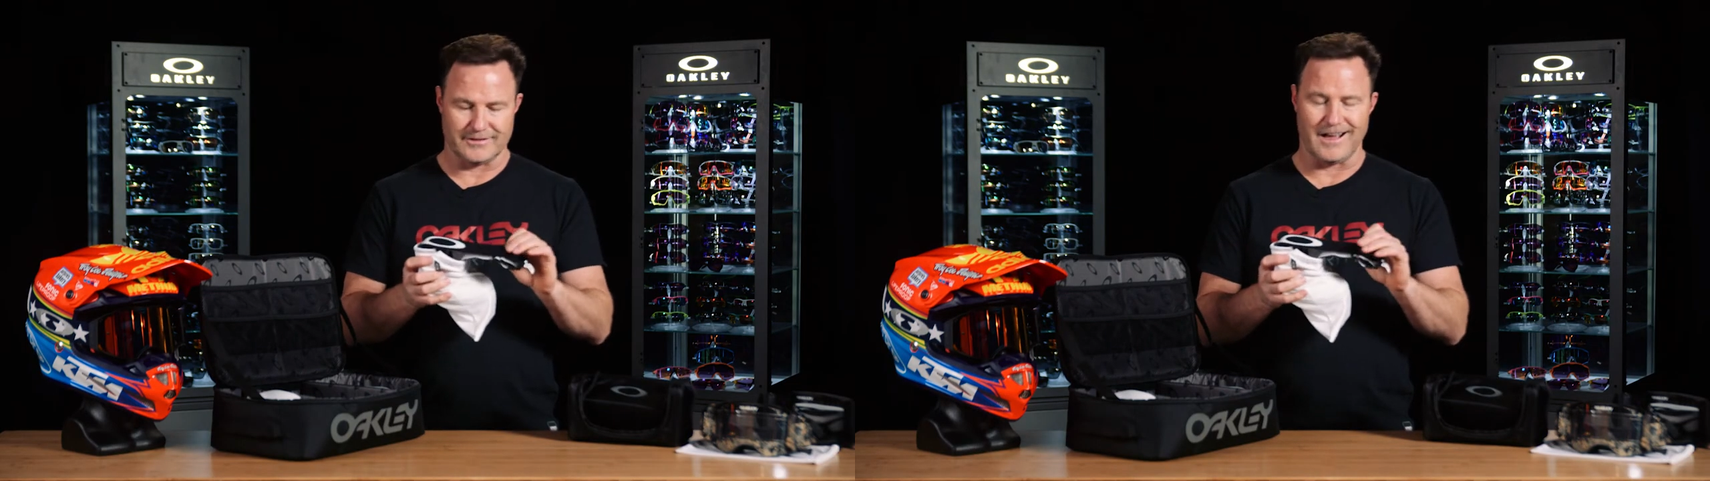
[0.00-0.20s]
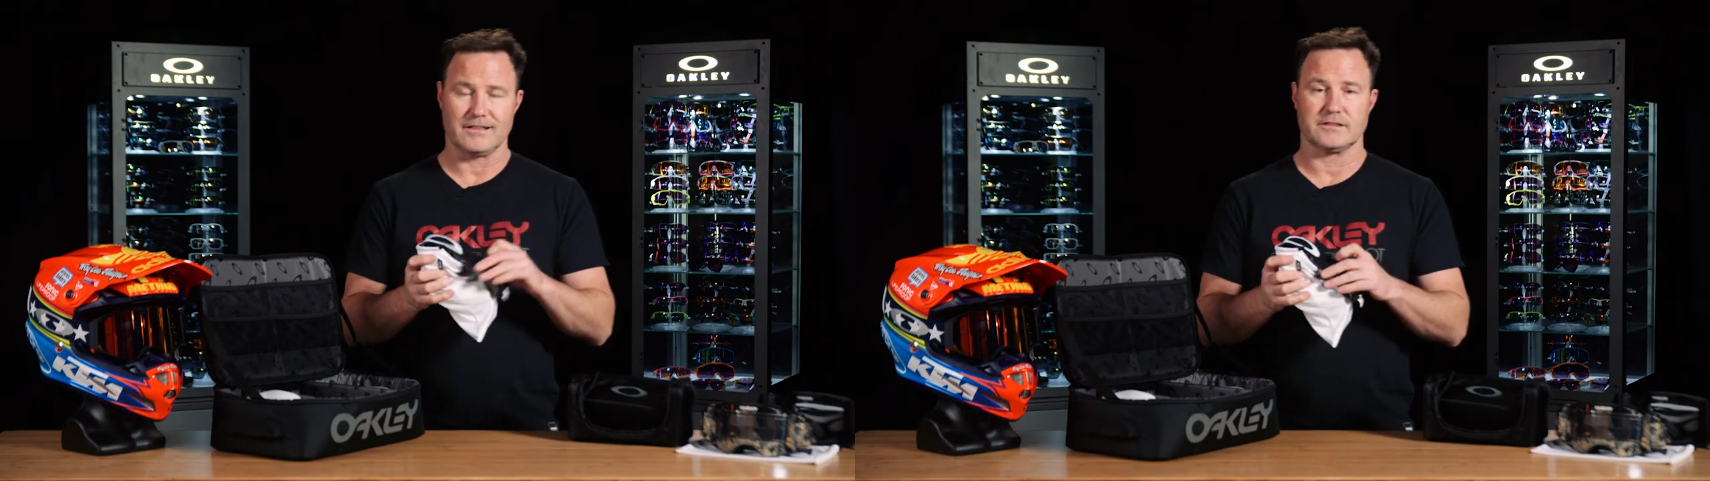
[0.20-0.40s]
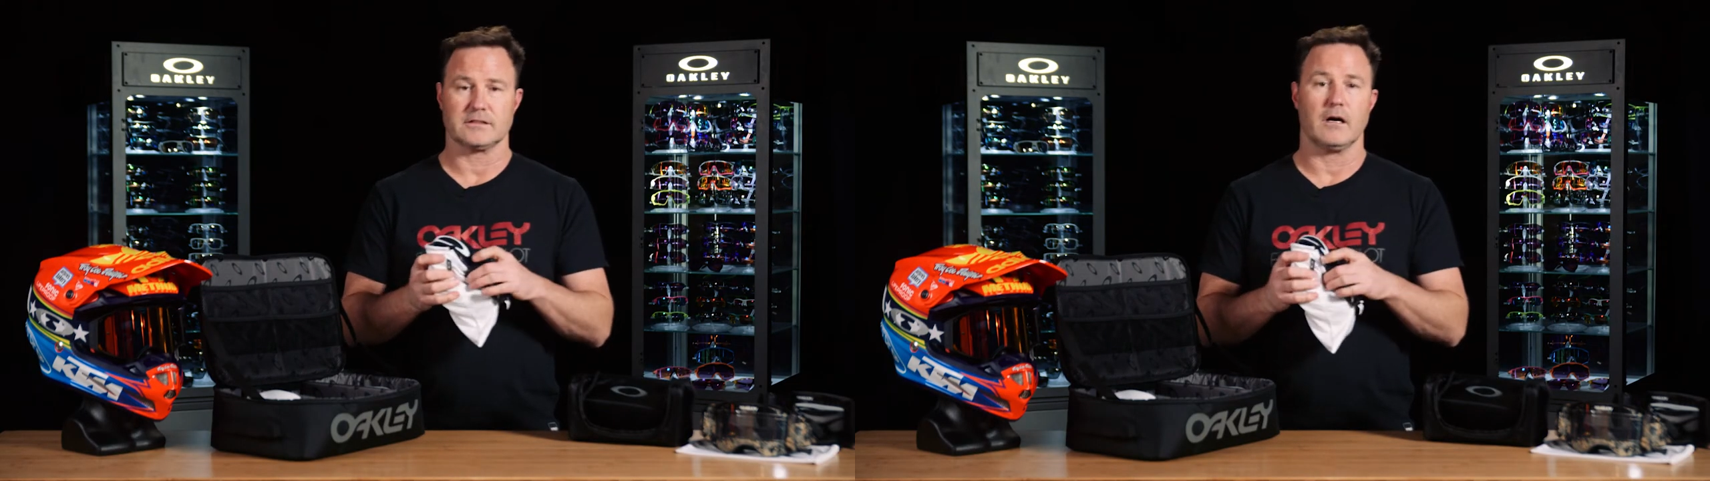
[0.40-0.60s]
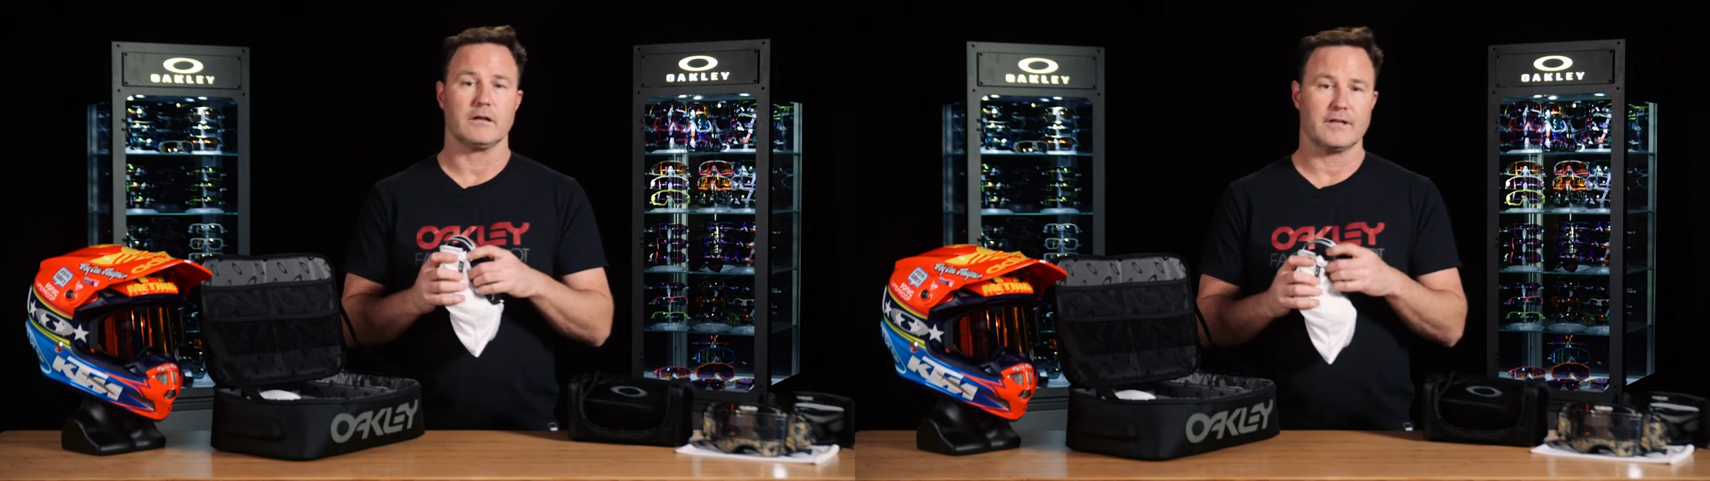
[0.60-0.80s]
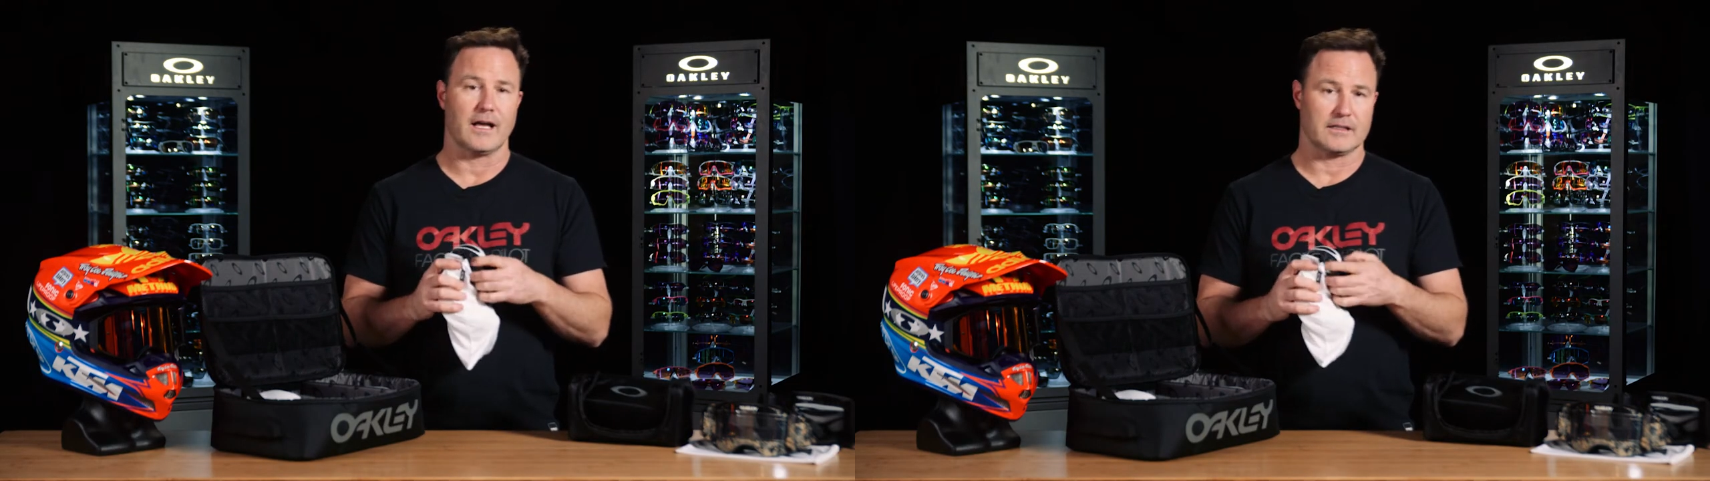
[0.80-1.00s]
not to
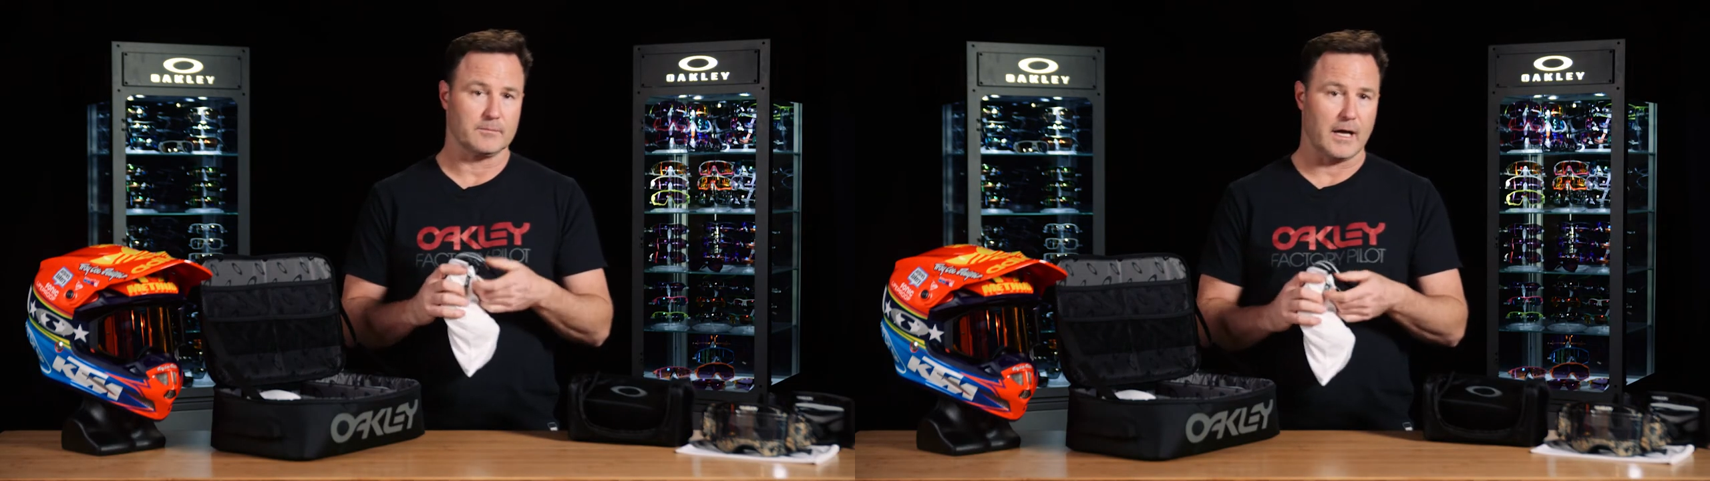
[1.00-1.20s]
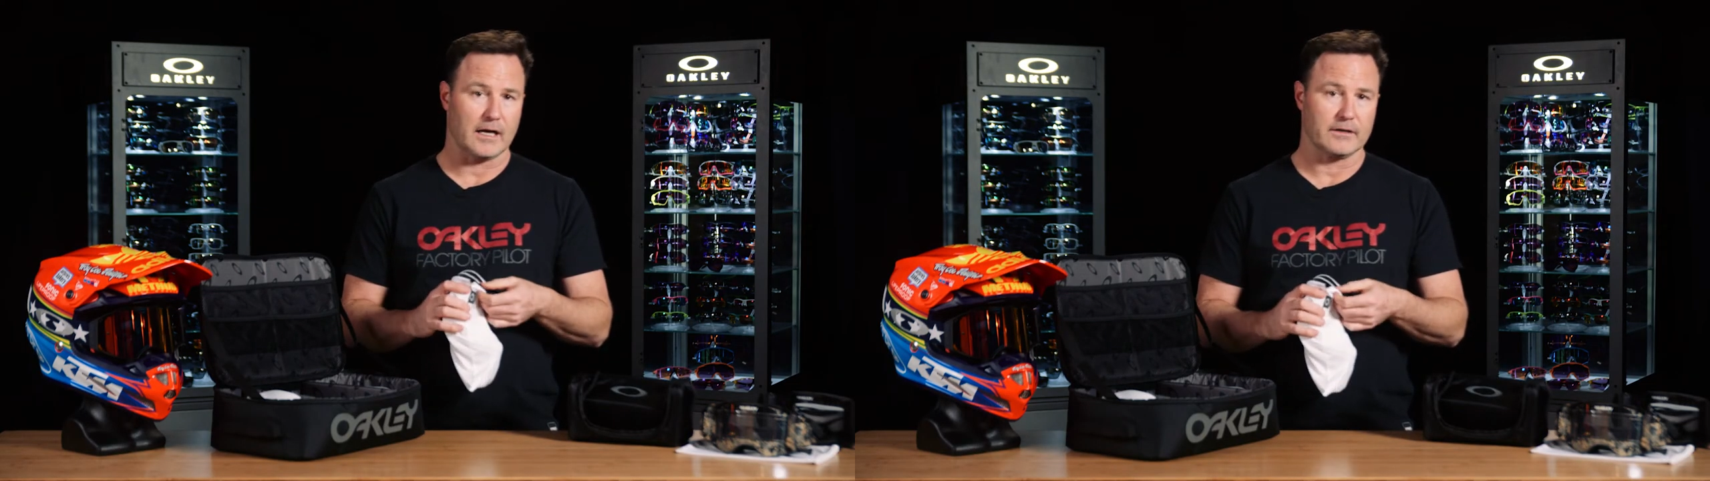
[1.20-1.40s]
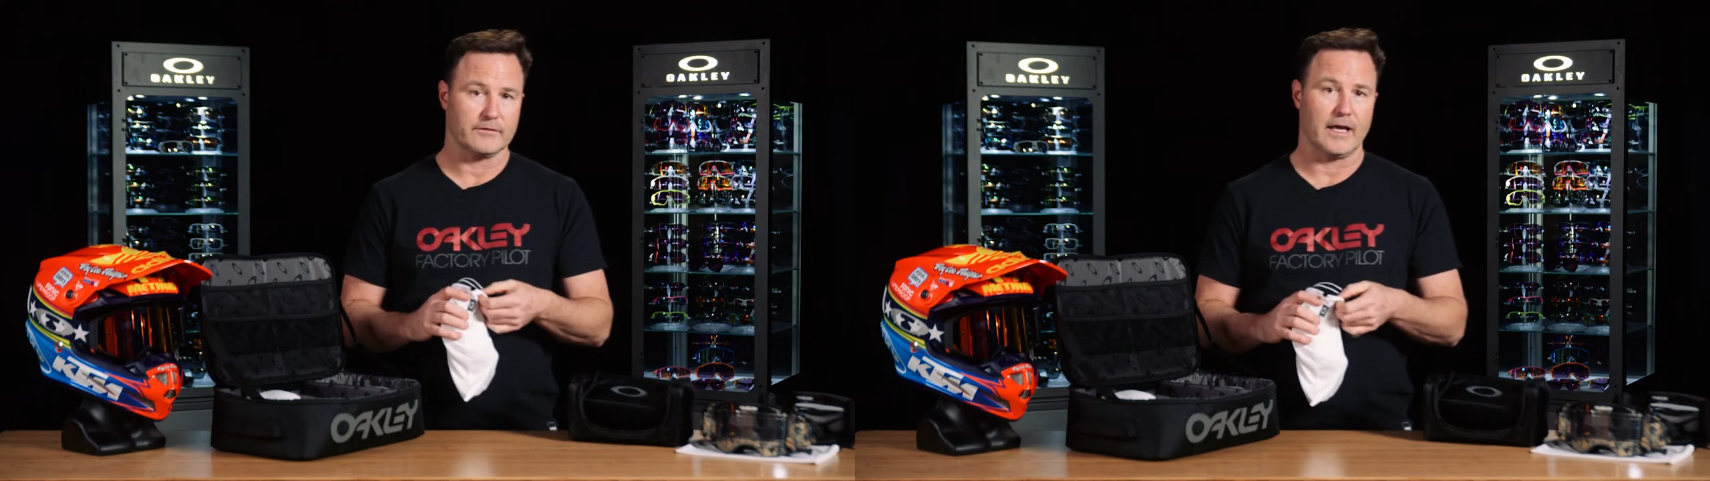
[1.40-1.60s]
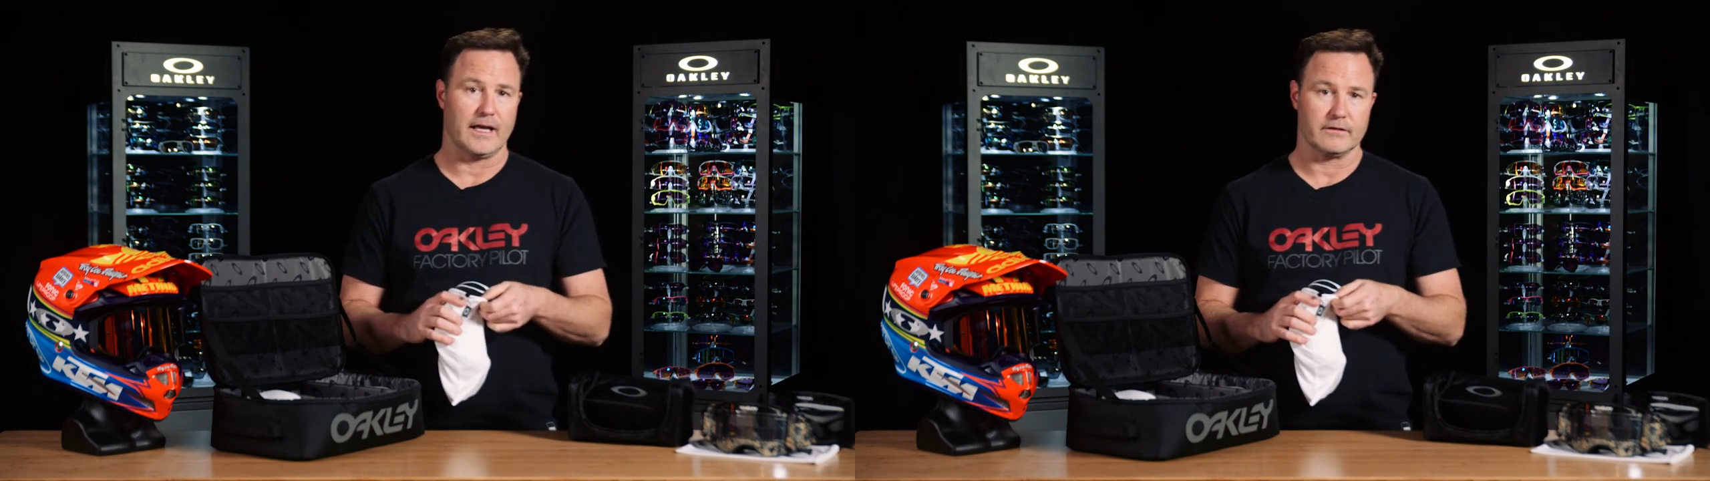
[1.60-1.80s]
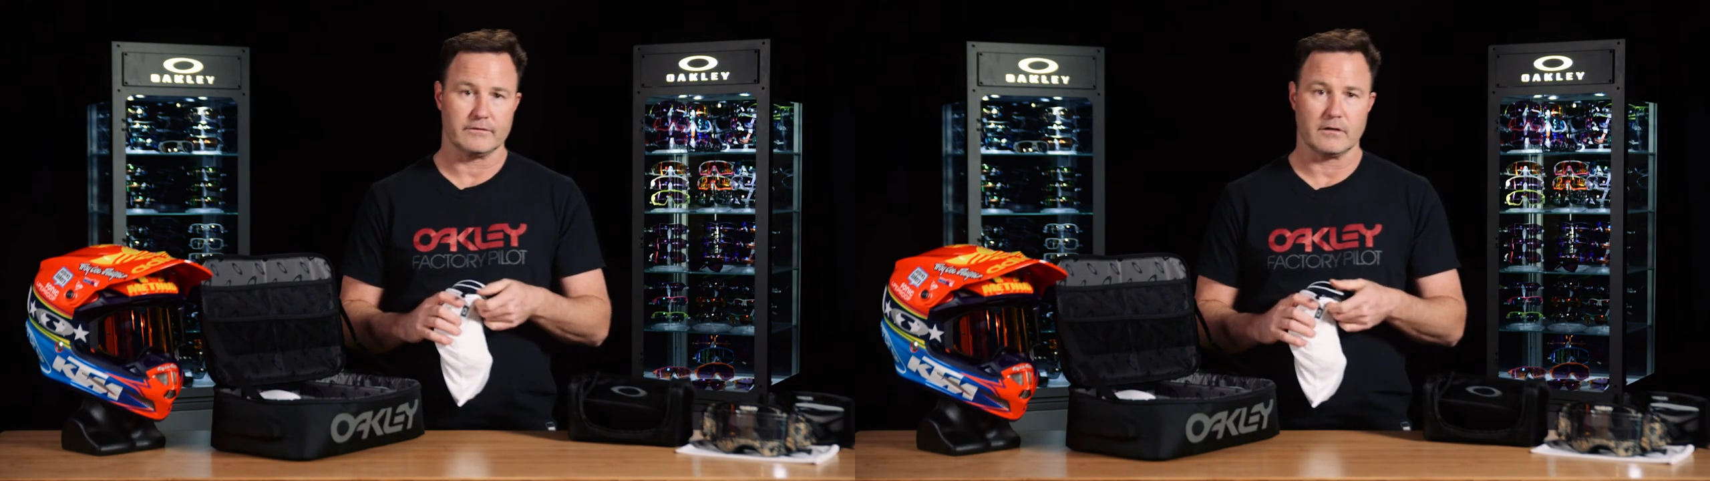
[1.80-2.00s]
contact the back of the
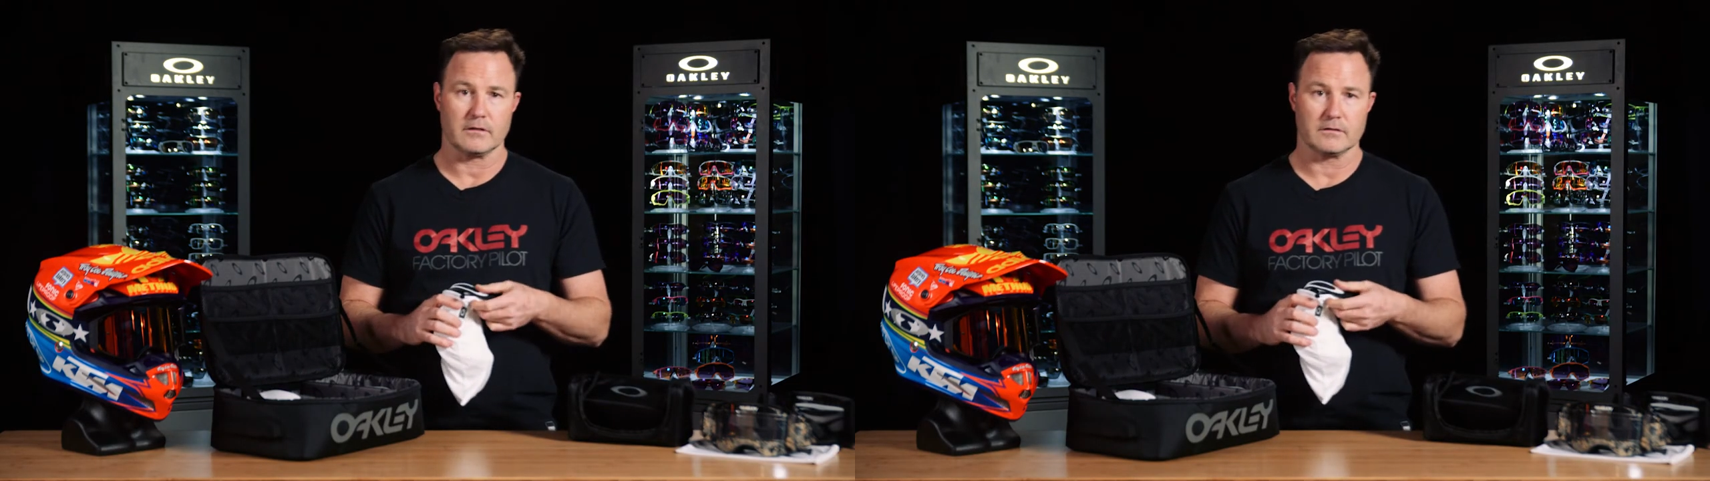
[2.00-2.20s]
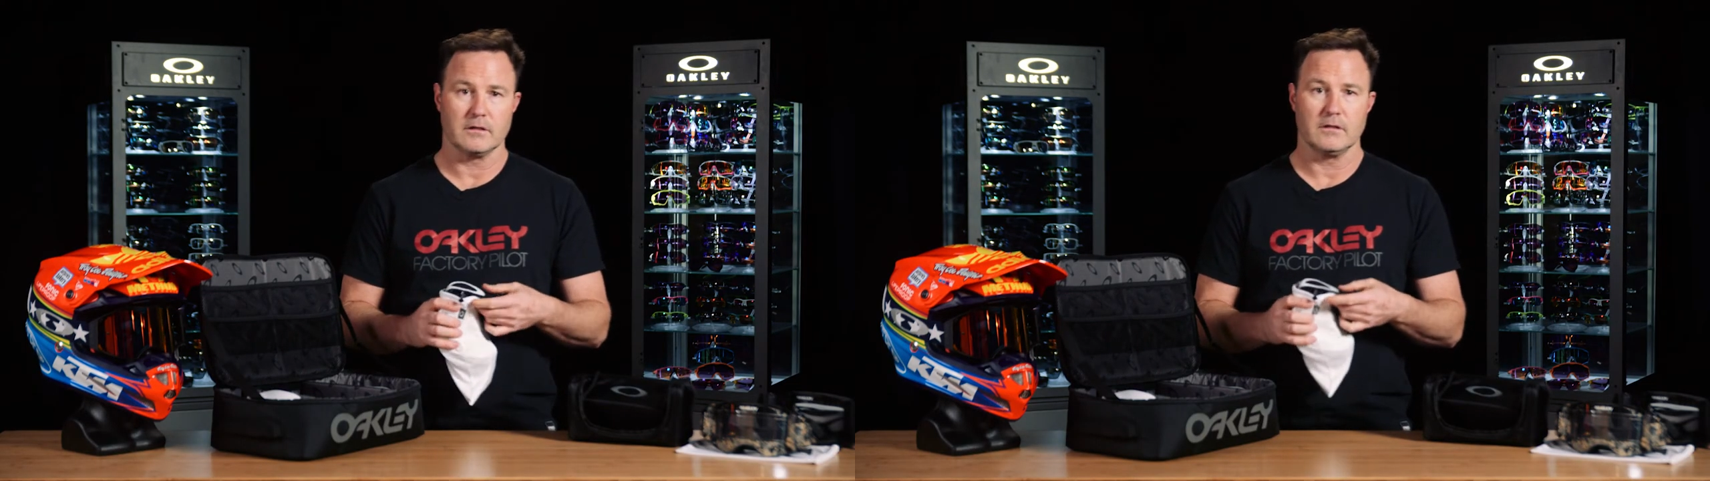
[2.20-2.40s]
antifog,